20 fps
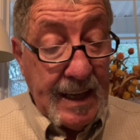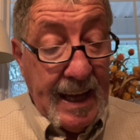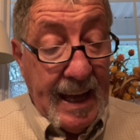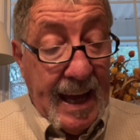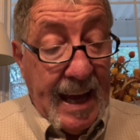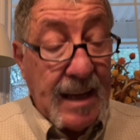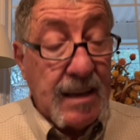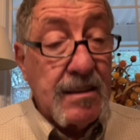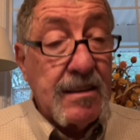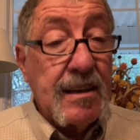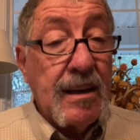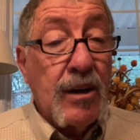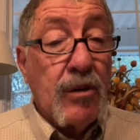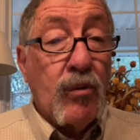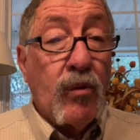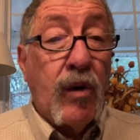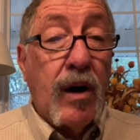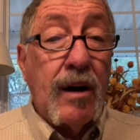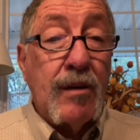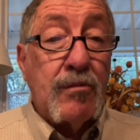And
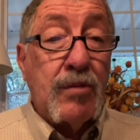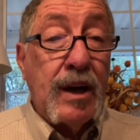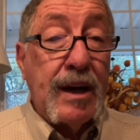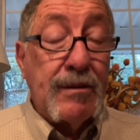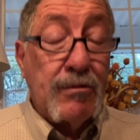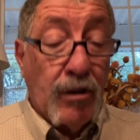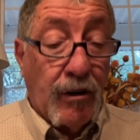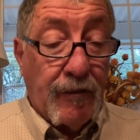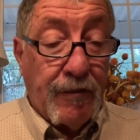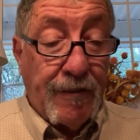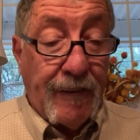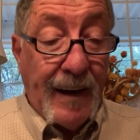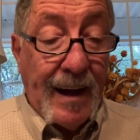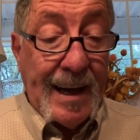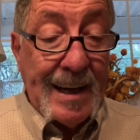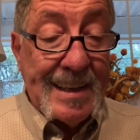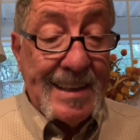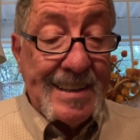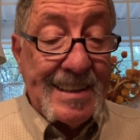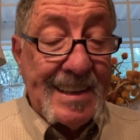what we will
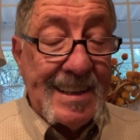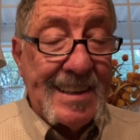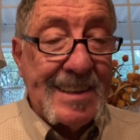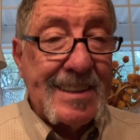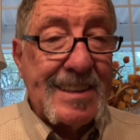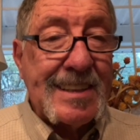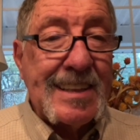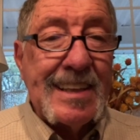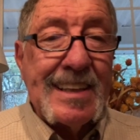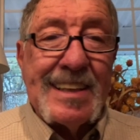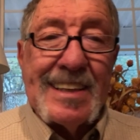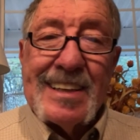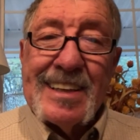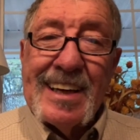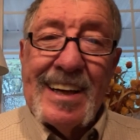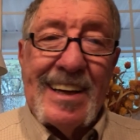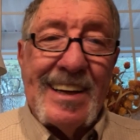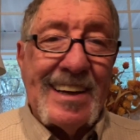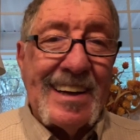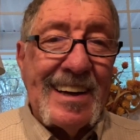find is
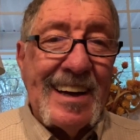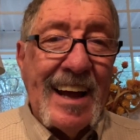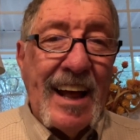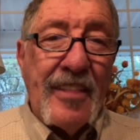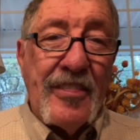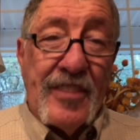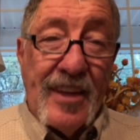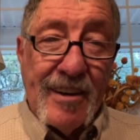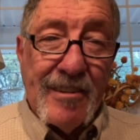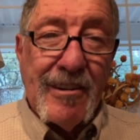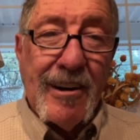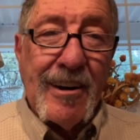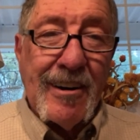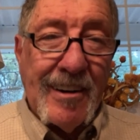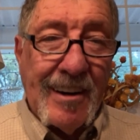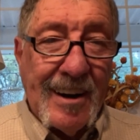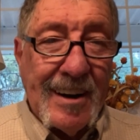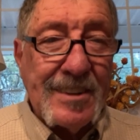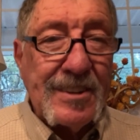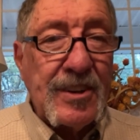there
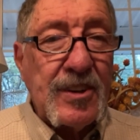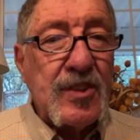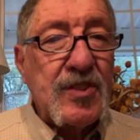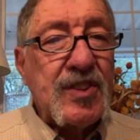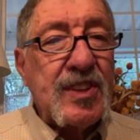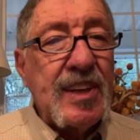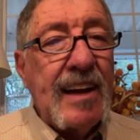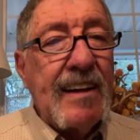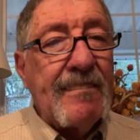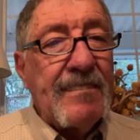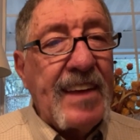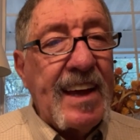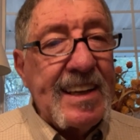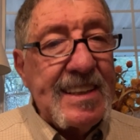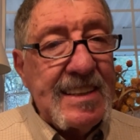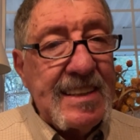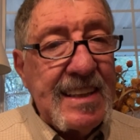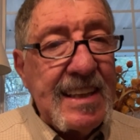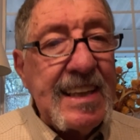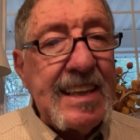are others that
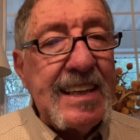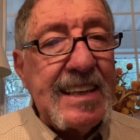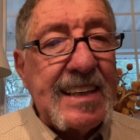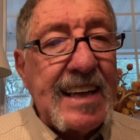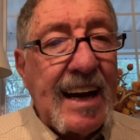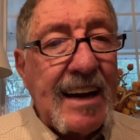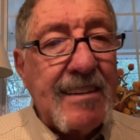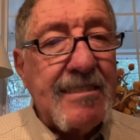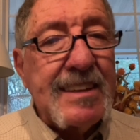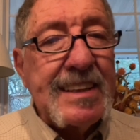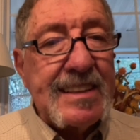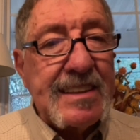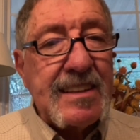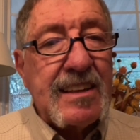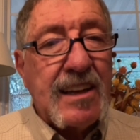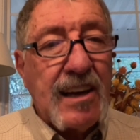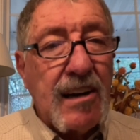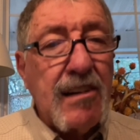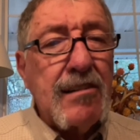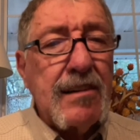need our
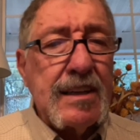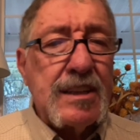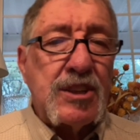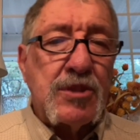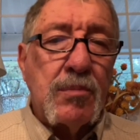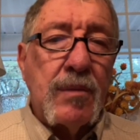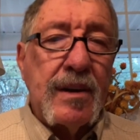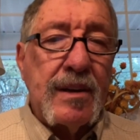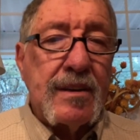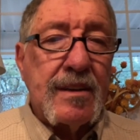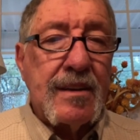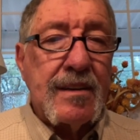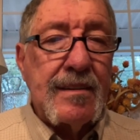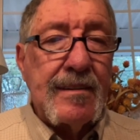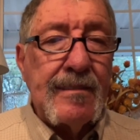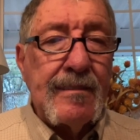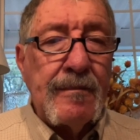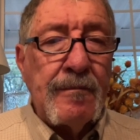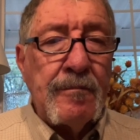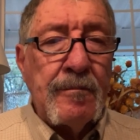encouragement.
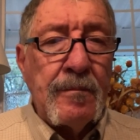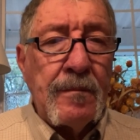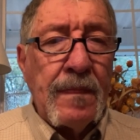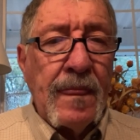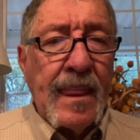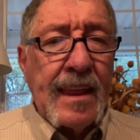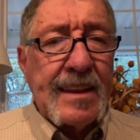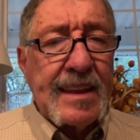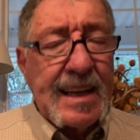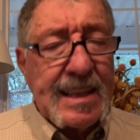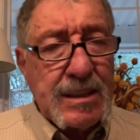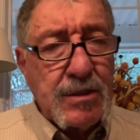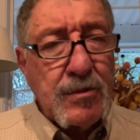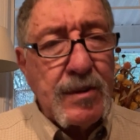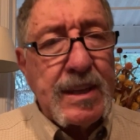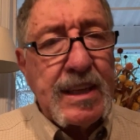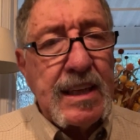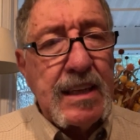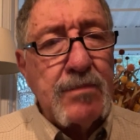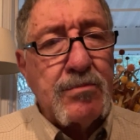That's what
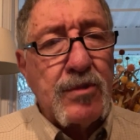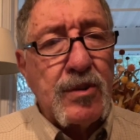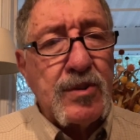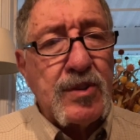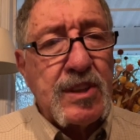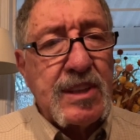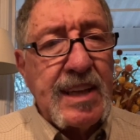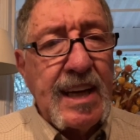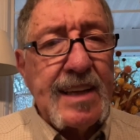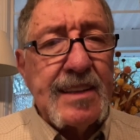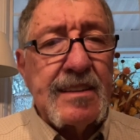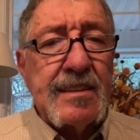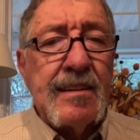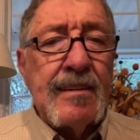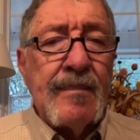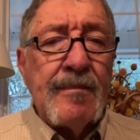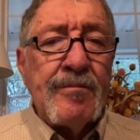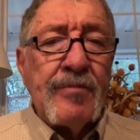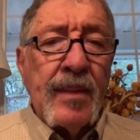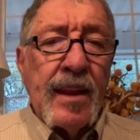Hebrews
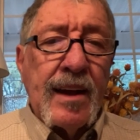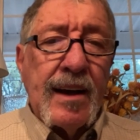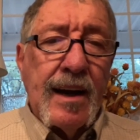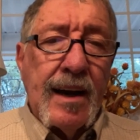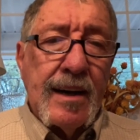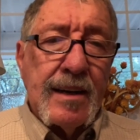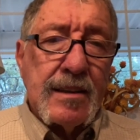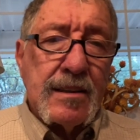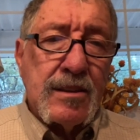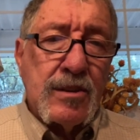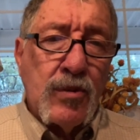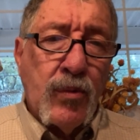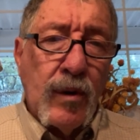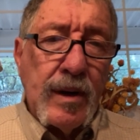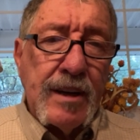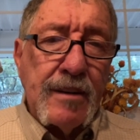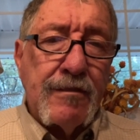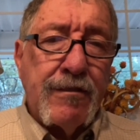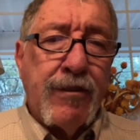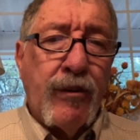
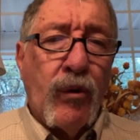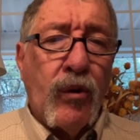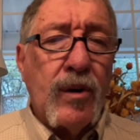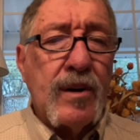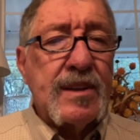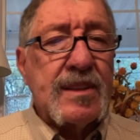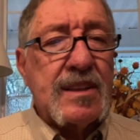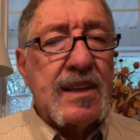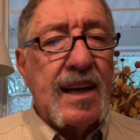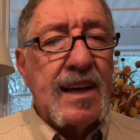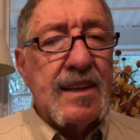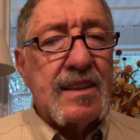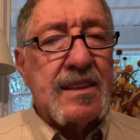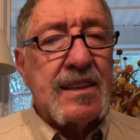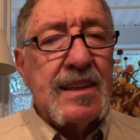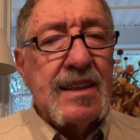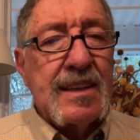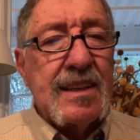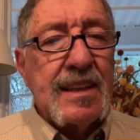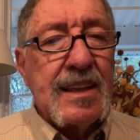10:24 says.
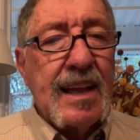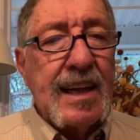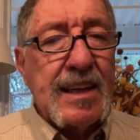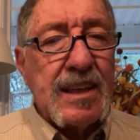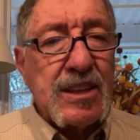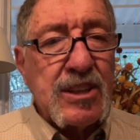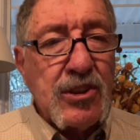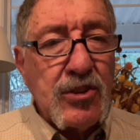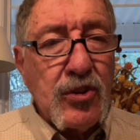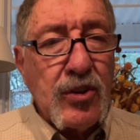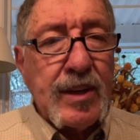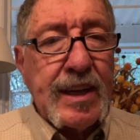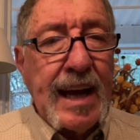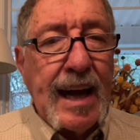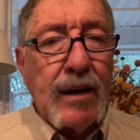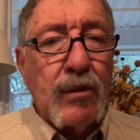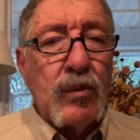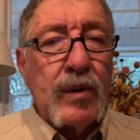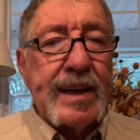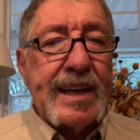Let us look
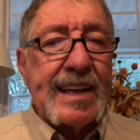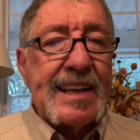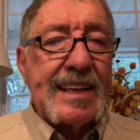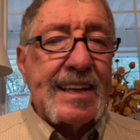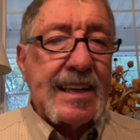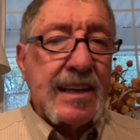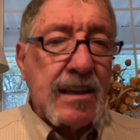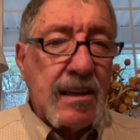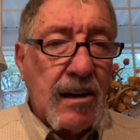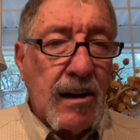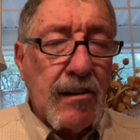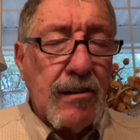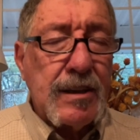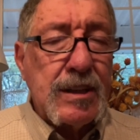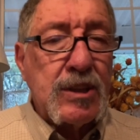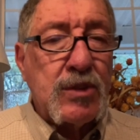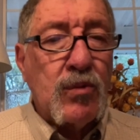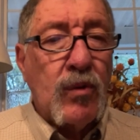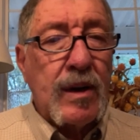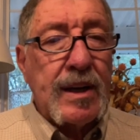how we can
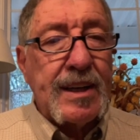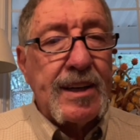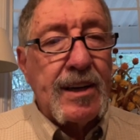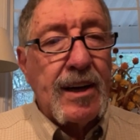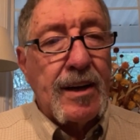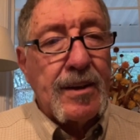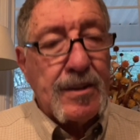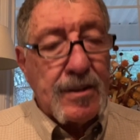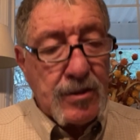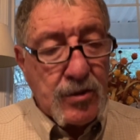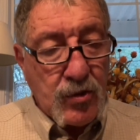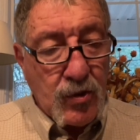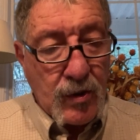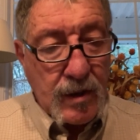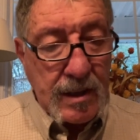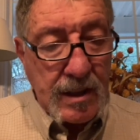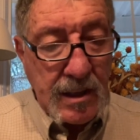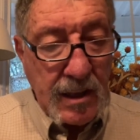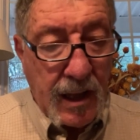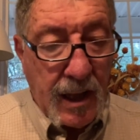encourage one another
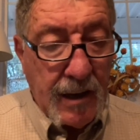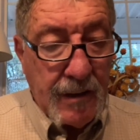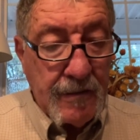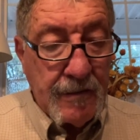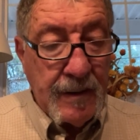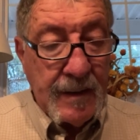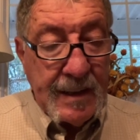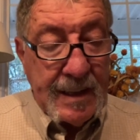toward love